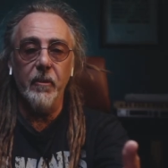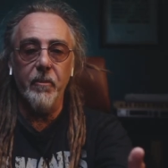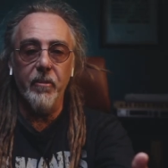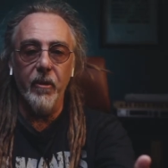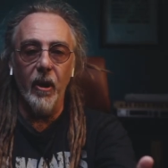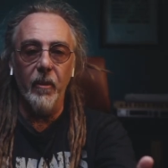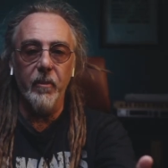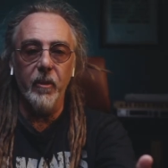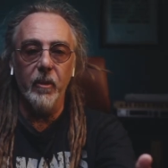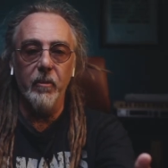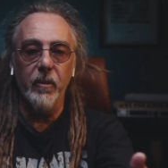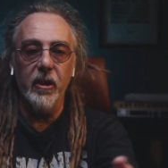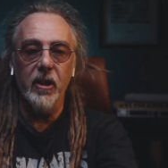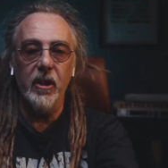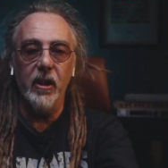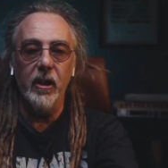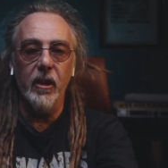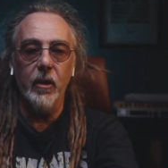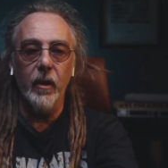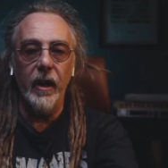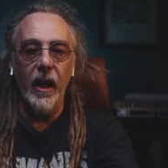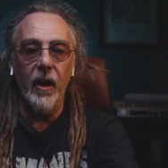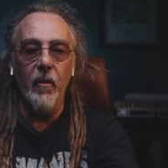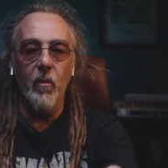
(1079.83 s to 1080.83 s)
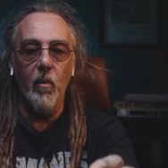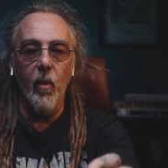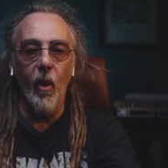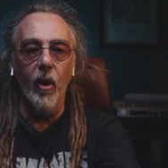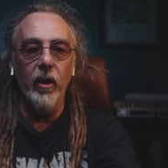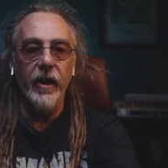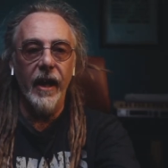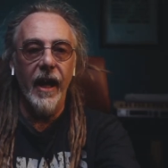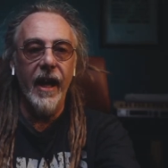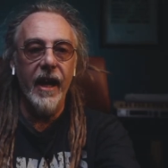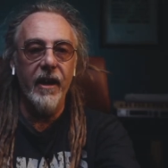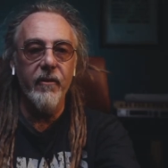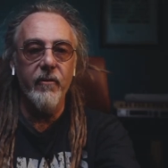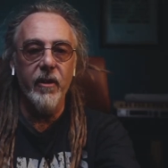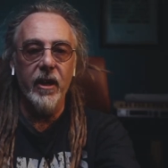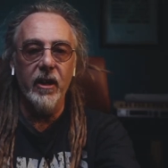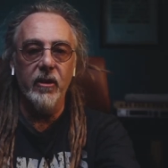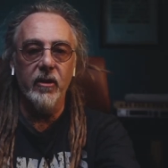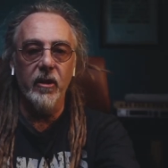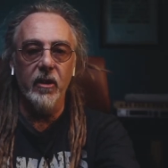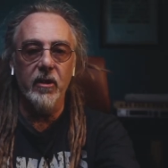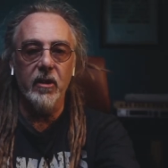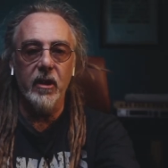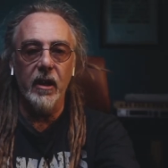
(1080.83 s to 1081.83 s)
the problem is that you get one
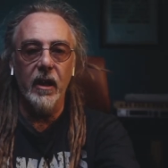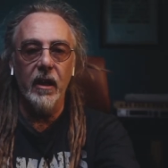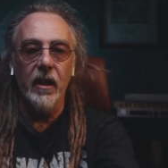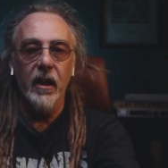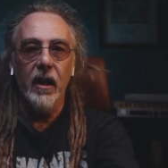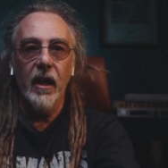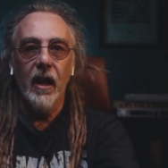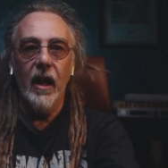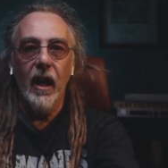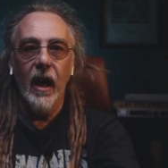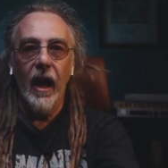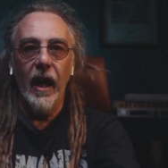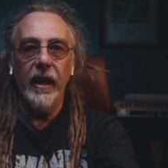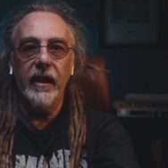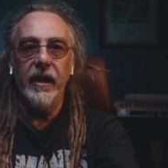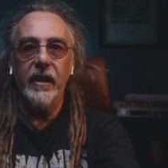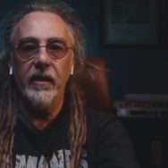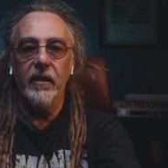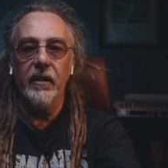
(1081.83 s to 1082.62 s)
area does it, and